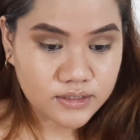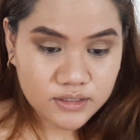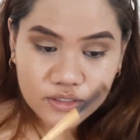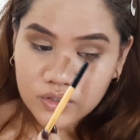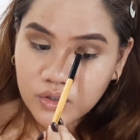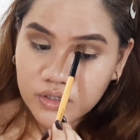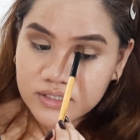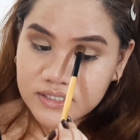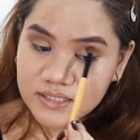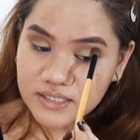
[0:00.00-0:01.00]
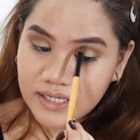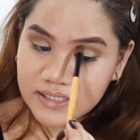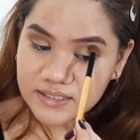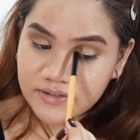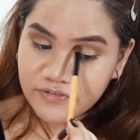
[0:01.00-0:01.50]
you know, it
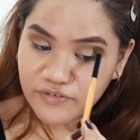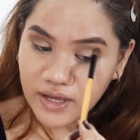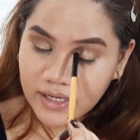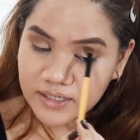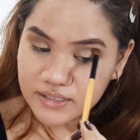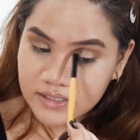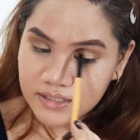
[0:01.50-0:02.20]
stays defined.